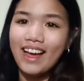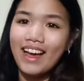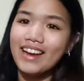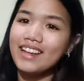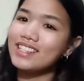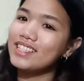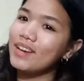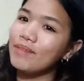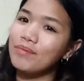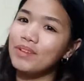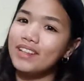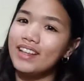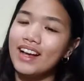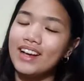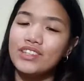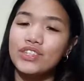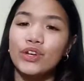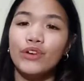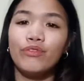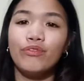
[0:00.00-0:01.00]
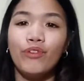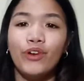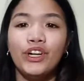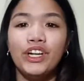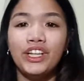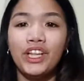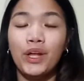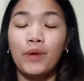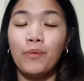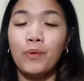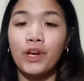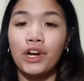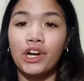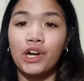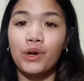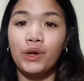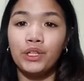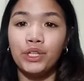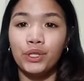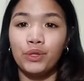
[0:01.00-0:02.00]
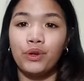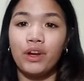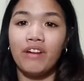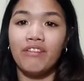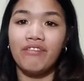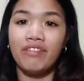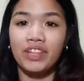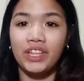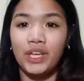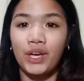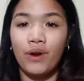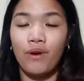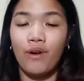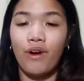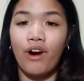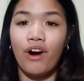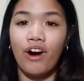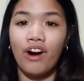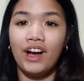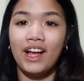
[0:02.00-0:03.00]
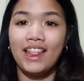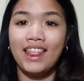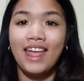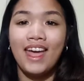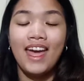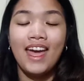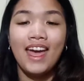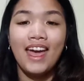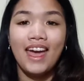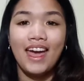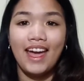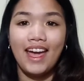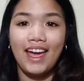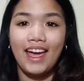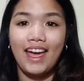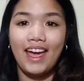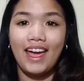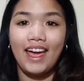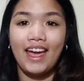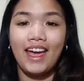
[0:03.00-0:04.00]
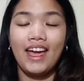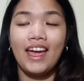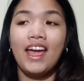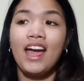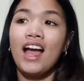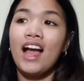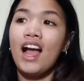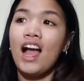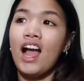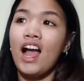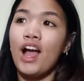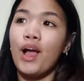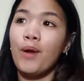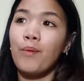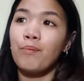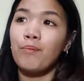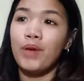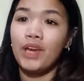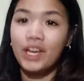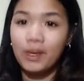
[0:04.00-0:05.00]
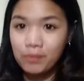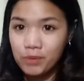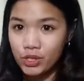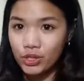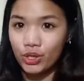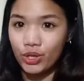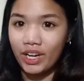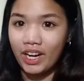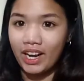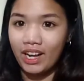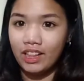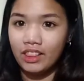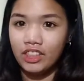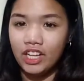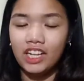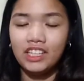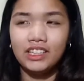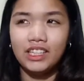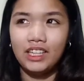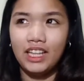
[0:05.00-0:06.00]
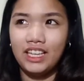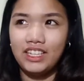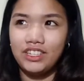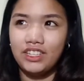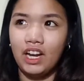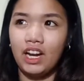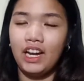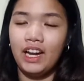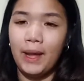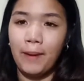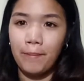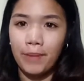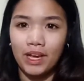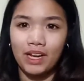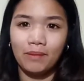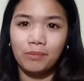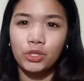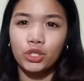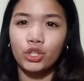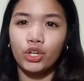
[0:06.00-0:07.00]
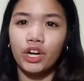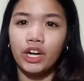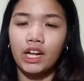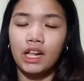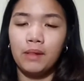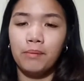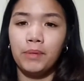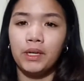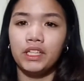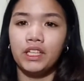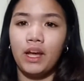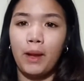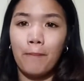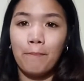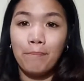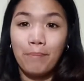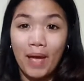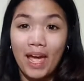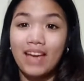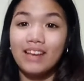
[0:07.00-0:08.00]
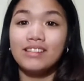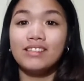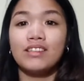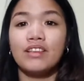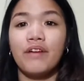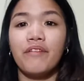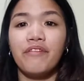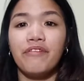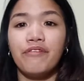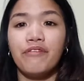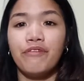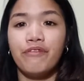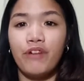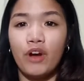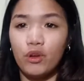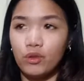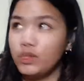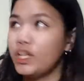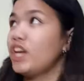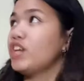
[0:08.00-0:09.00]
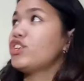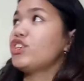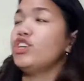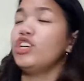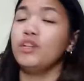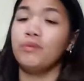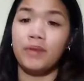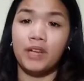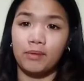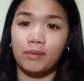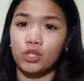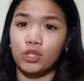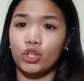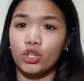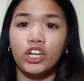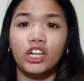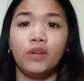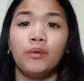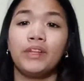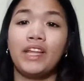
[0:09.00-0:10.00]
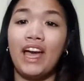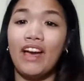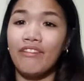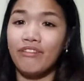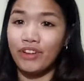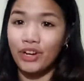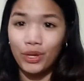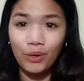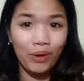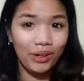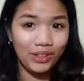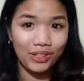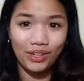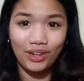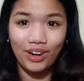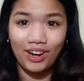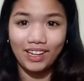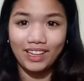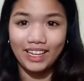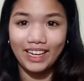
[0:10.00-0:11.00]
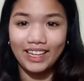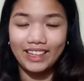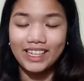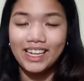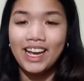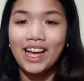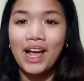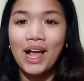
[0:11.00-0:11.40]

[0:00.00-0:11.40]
Eris Maceda. So for today, we are going to do a video on a makeup tutorial. Not necessarily a makeup tutorial, but a base foundation makeup tutorial, whatever you want to call it.